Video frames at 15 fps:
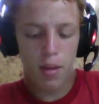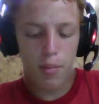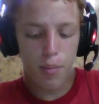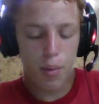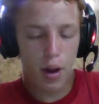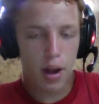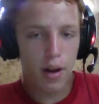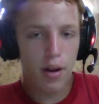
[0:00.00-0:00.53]

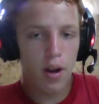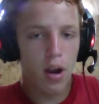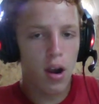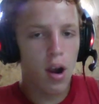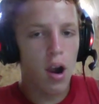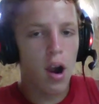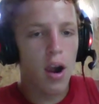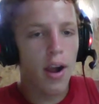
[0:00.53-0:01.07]
But
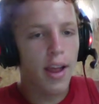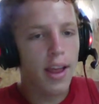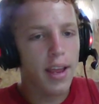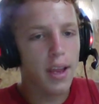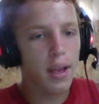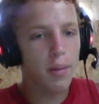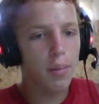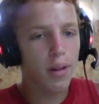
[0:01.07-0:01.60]

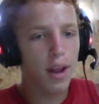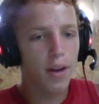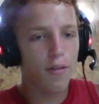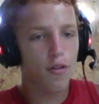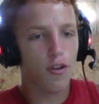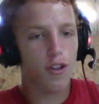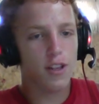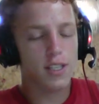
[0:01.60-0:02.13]
he played
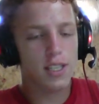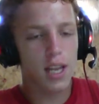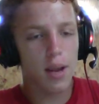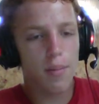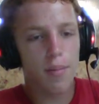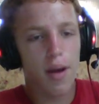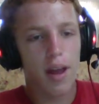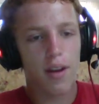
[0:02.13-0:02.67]
for the
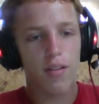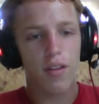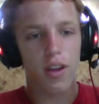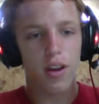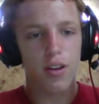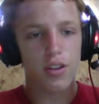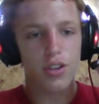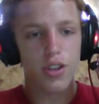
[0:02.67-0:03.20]
same amount of
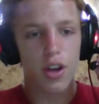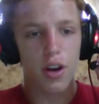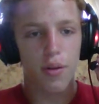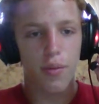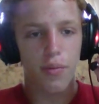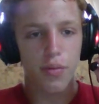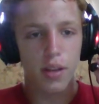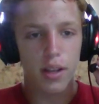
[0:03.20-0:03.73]
years.
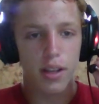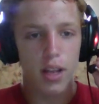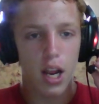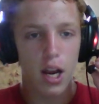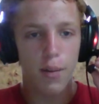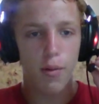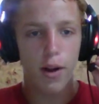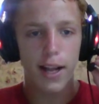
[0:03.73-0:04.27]

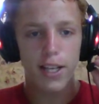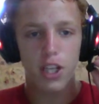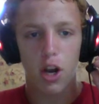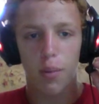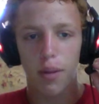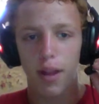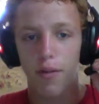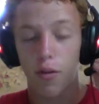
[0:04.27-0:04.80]
Terry Bradshaw
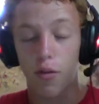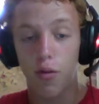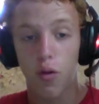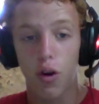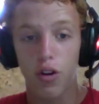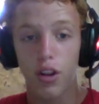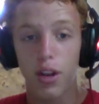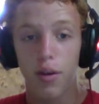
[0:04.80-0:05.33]
played for
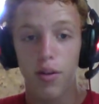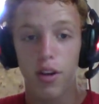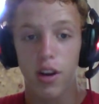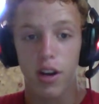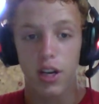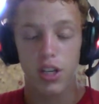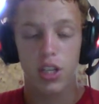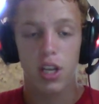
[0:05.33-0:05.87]
14
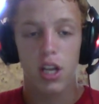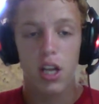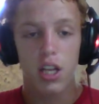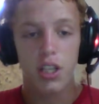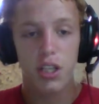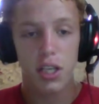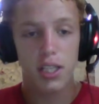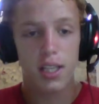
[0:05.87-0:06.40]
years,
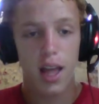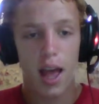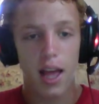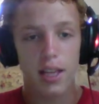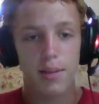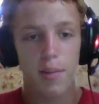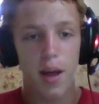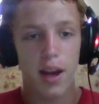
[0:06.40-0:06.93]
just
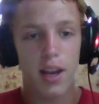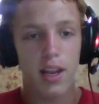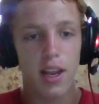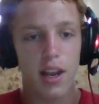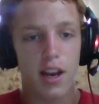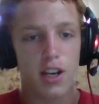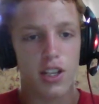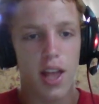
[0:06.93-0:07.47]
as many
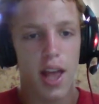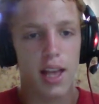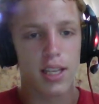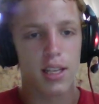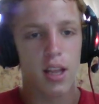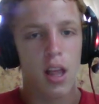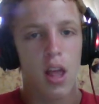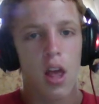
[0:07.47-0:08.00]
years as
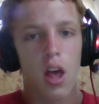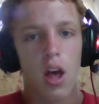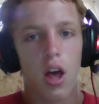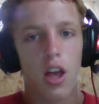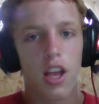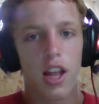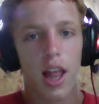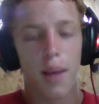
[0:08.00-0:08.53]

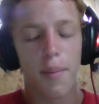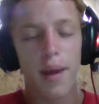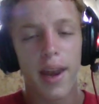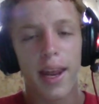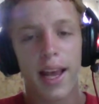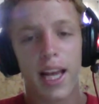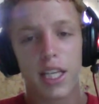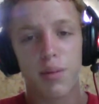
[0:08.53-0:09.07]
Eli
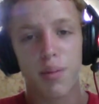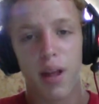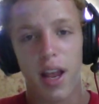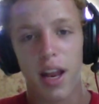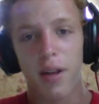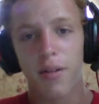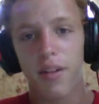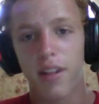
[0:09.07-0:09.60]
Manning has
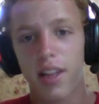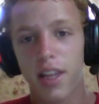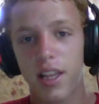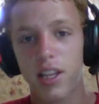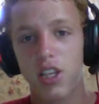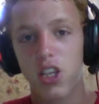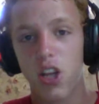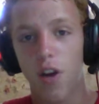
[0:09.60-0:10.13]
played
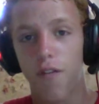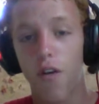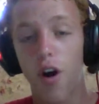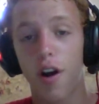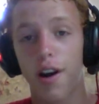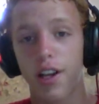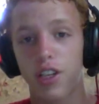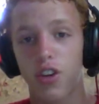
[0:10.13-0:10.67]
so
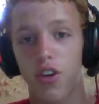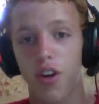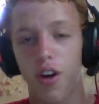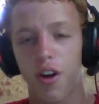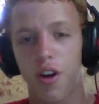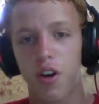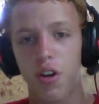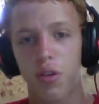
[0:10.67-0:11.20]
far in his
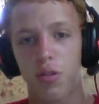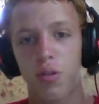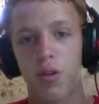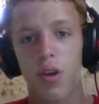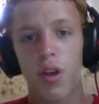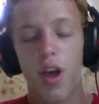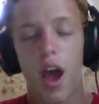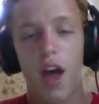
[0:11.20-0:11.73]
career, who
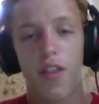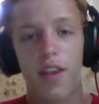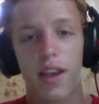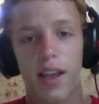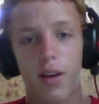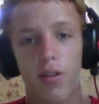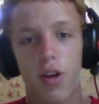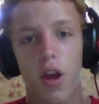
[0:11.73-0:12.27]
I think
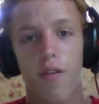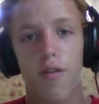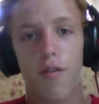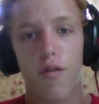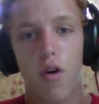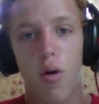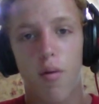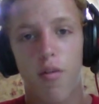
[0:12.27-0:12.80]
he'll go for
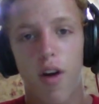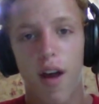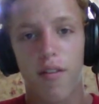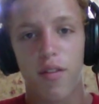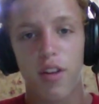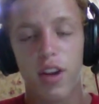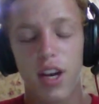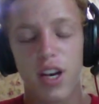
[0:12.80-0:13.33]
4 or 5
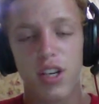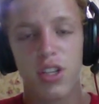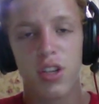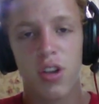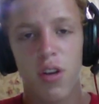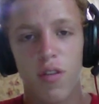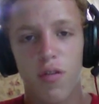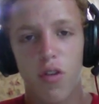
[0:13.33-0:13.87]
years,
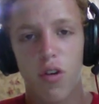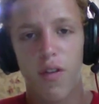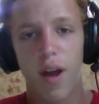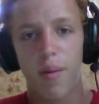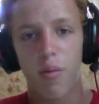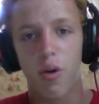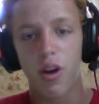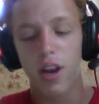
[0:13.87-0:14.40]
4 or
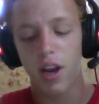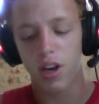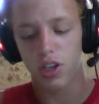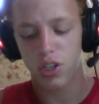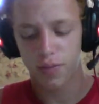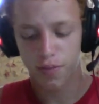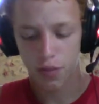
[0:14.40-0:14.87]
5 more years.